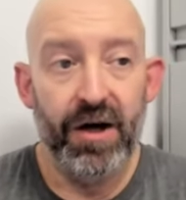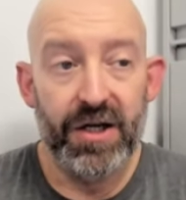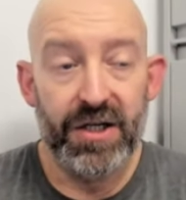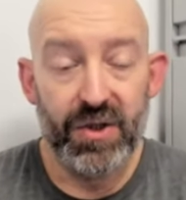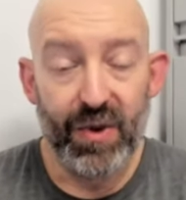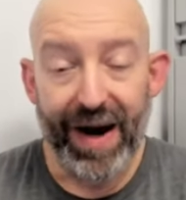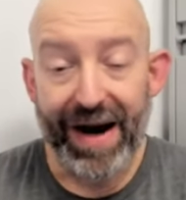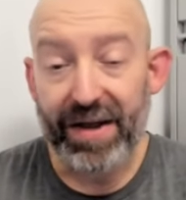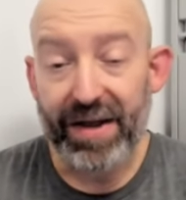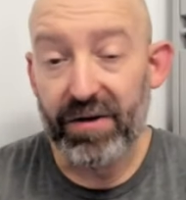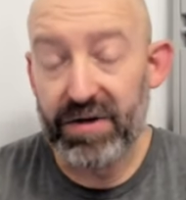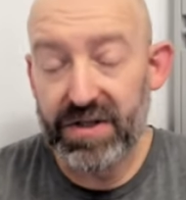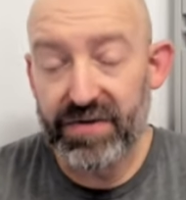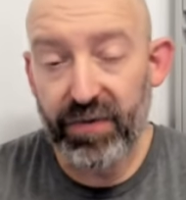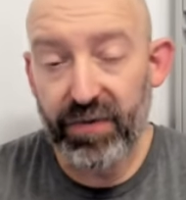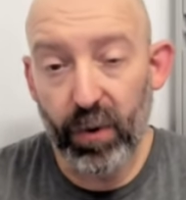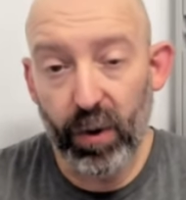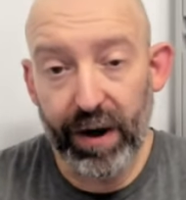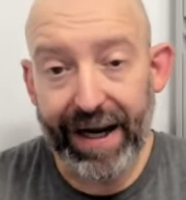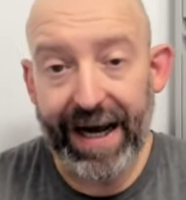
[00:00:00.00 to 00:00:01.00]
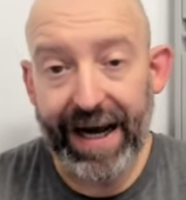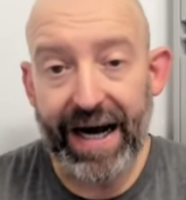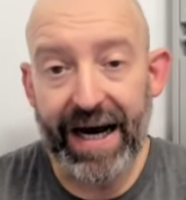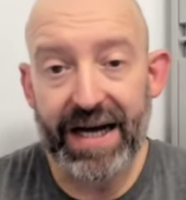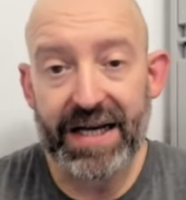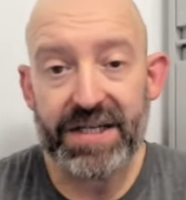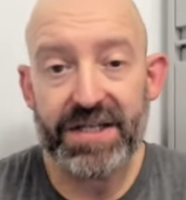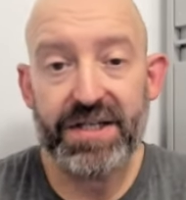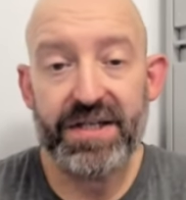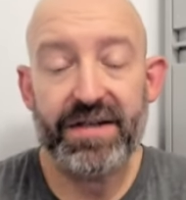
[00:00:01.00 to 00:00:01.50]
So out of those four
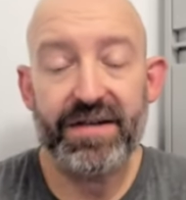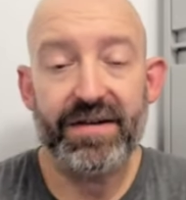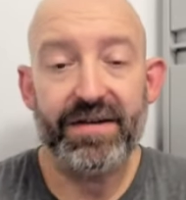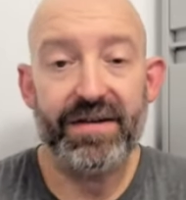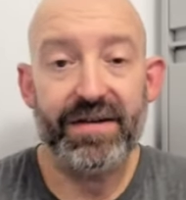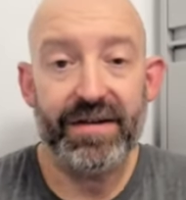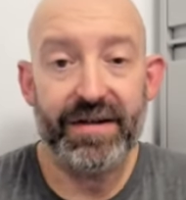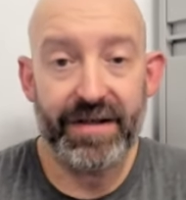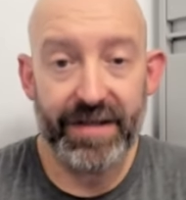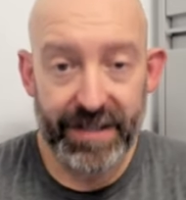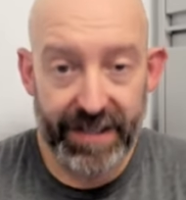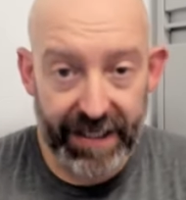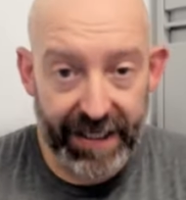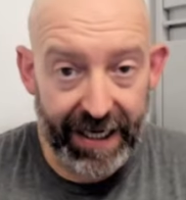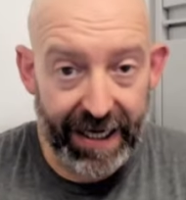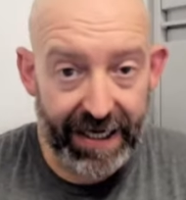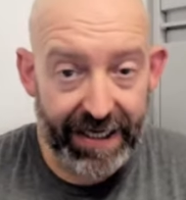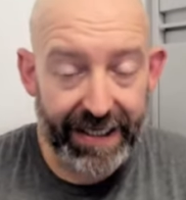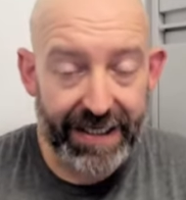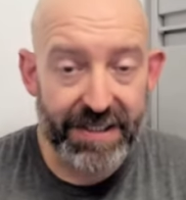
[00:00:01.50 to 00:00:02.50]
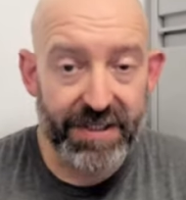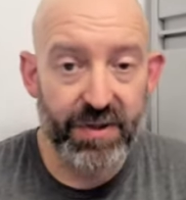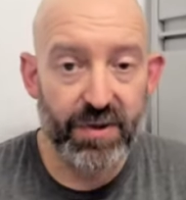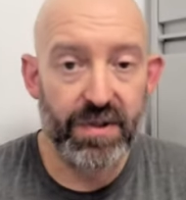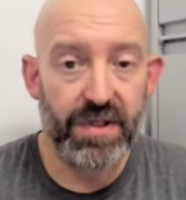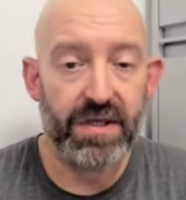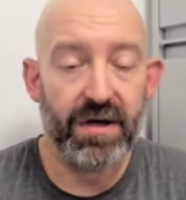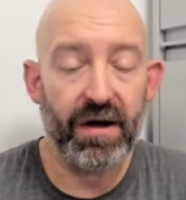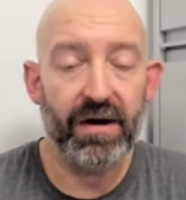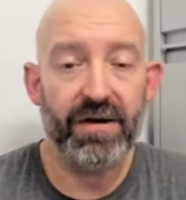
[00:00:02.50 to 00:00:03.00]
guys, you got to get two
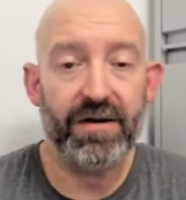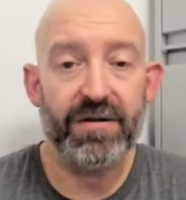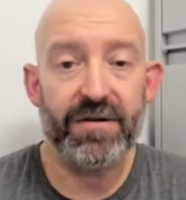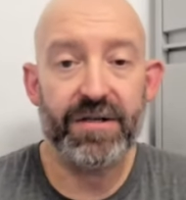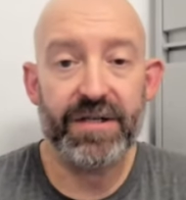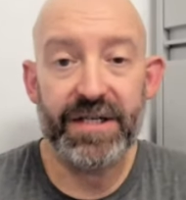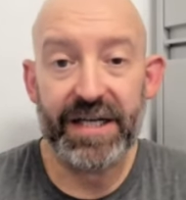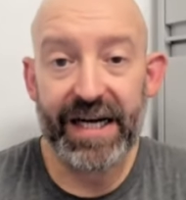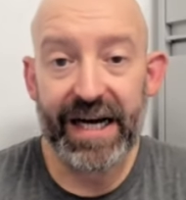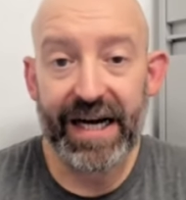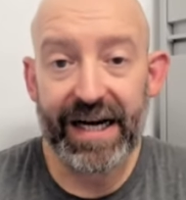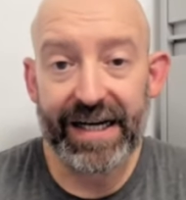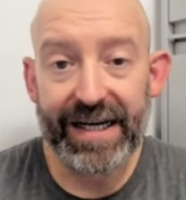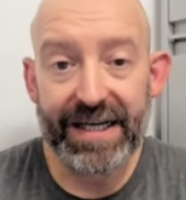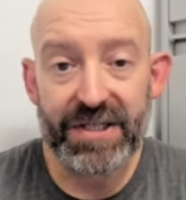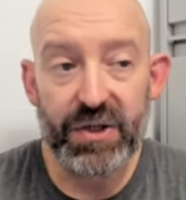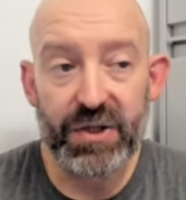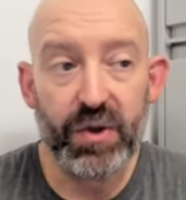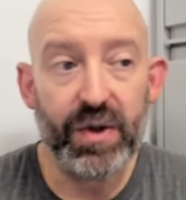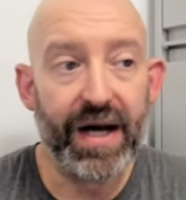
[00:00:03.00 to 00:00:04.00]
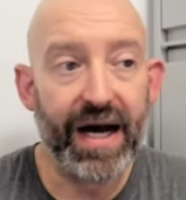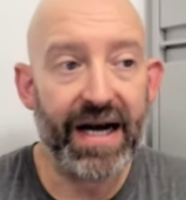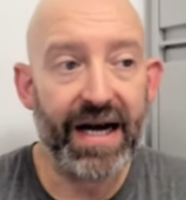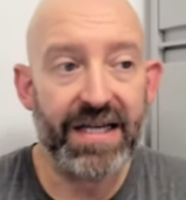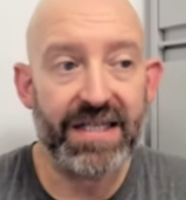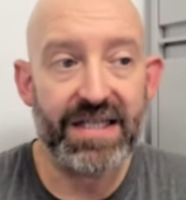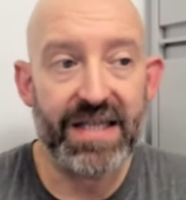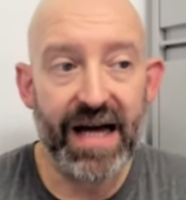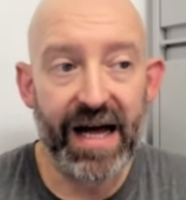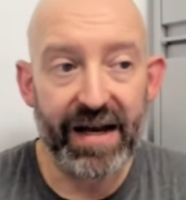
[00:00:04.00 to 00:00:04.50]
starters, and you got to get two
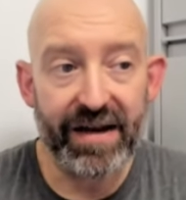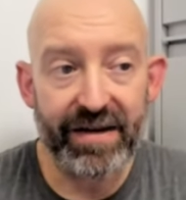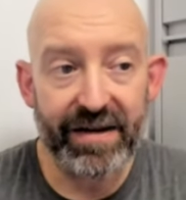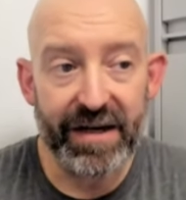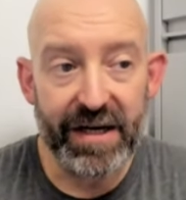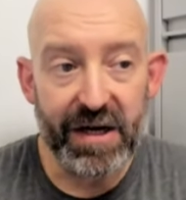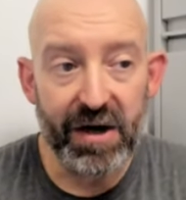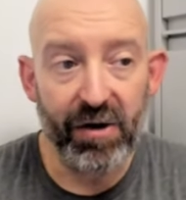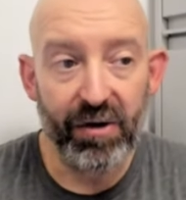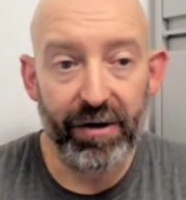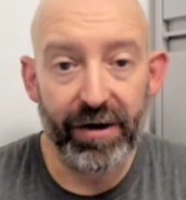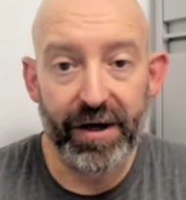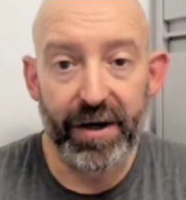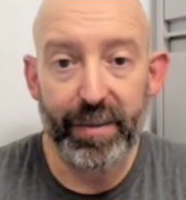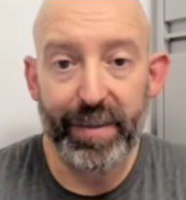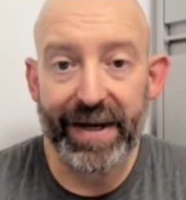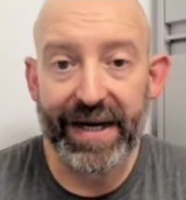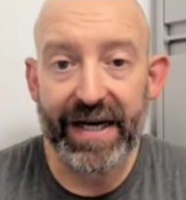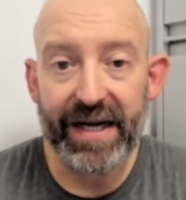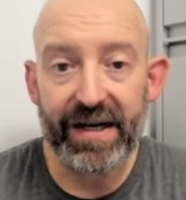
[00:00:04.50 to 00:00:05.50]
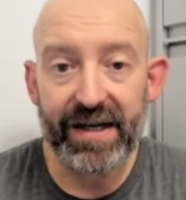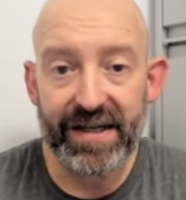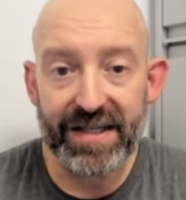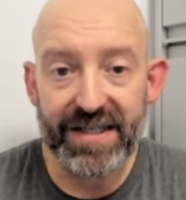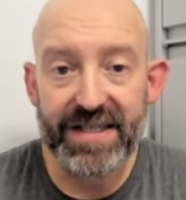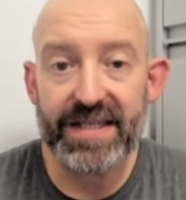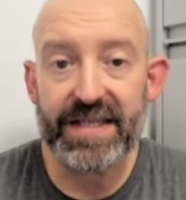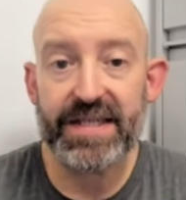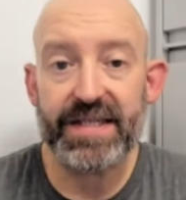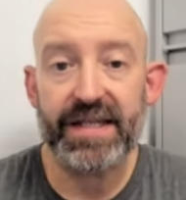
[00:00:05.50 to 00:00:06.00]
guys that, you know, are going to be
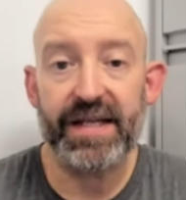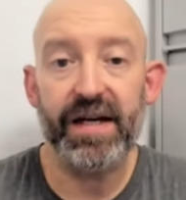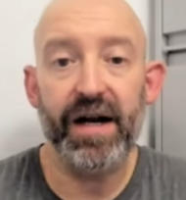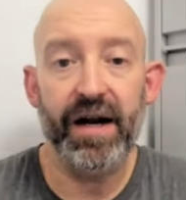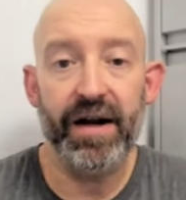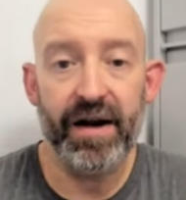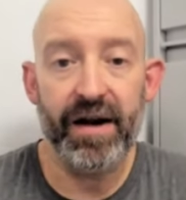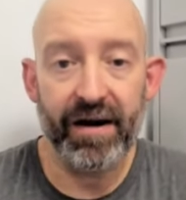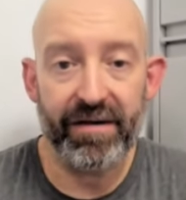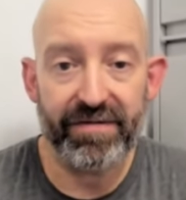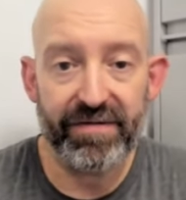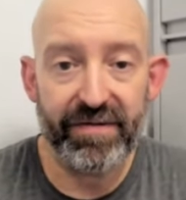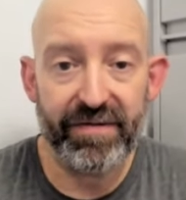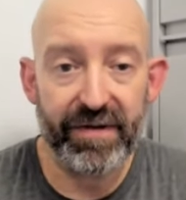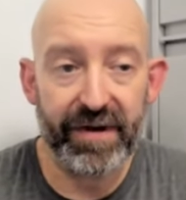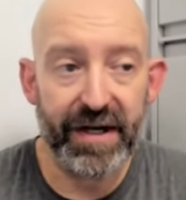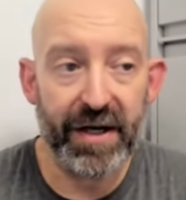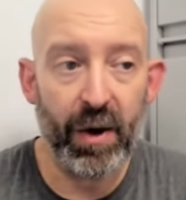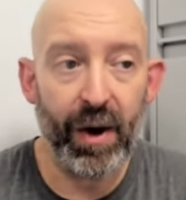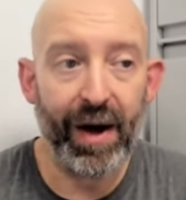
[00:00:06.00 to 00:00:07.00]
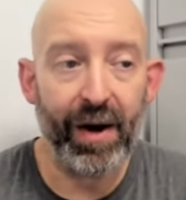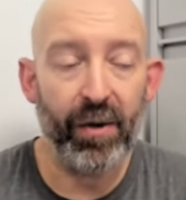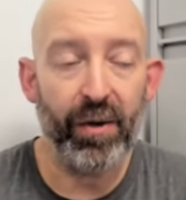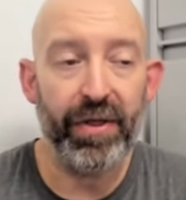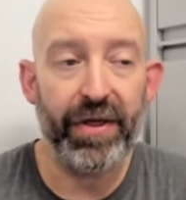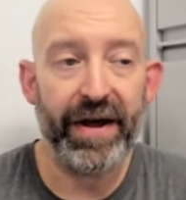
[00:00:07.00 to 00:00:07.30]
consistent enough. You know, I don't